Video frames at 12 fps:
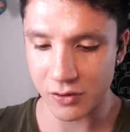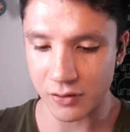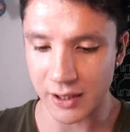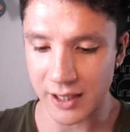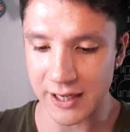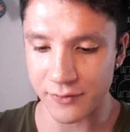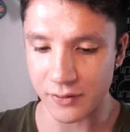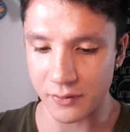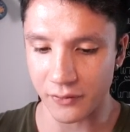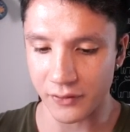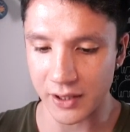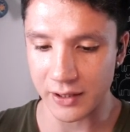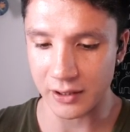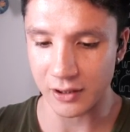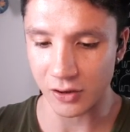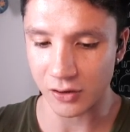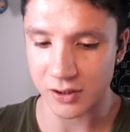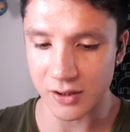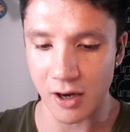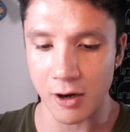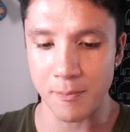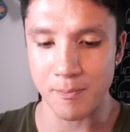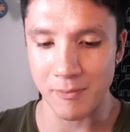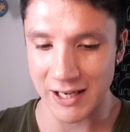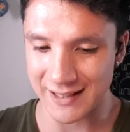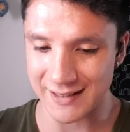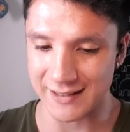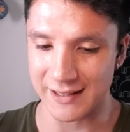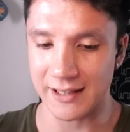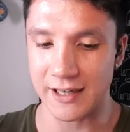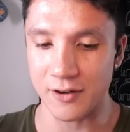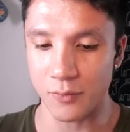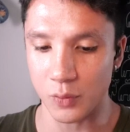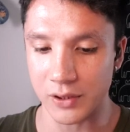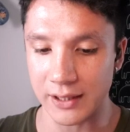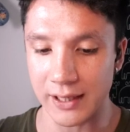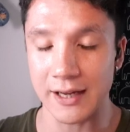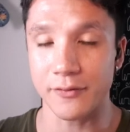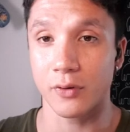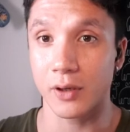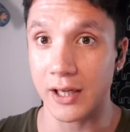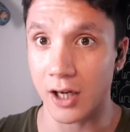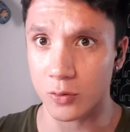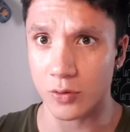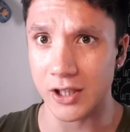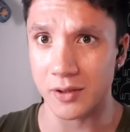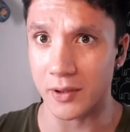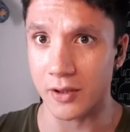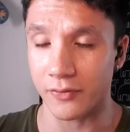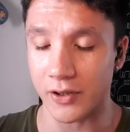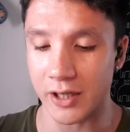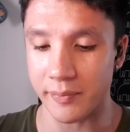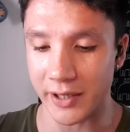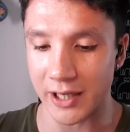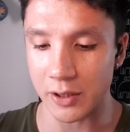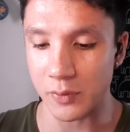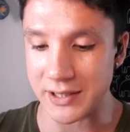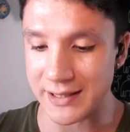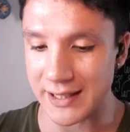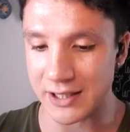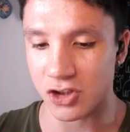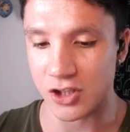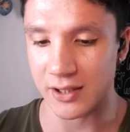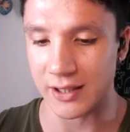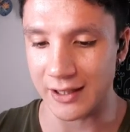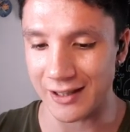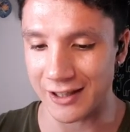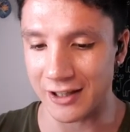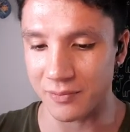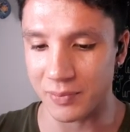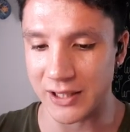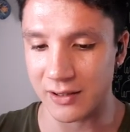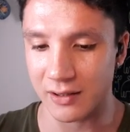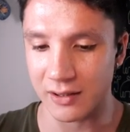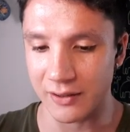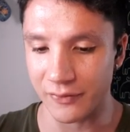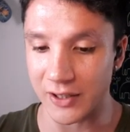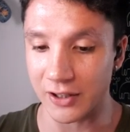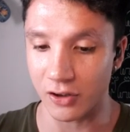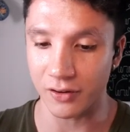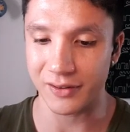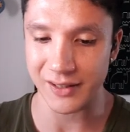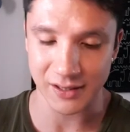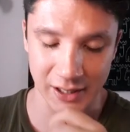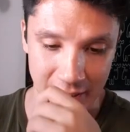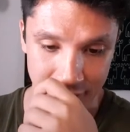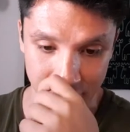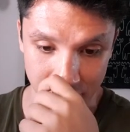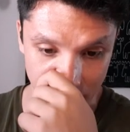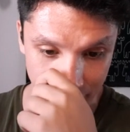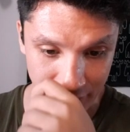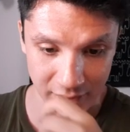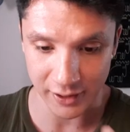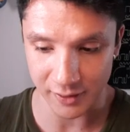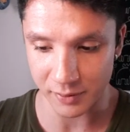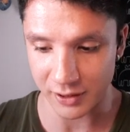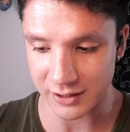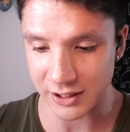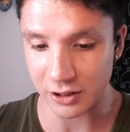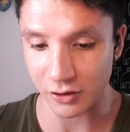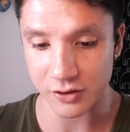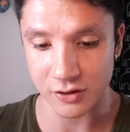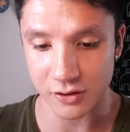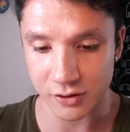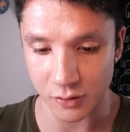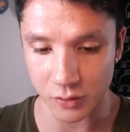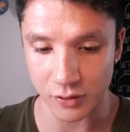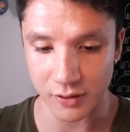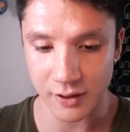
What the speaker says: the Ivory Ravana looks amazing. I've already upgraded my Ravana, but I would ditch it in a heartbeat if I got this Ivory Ravana because it looks so good.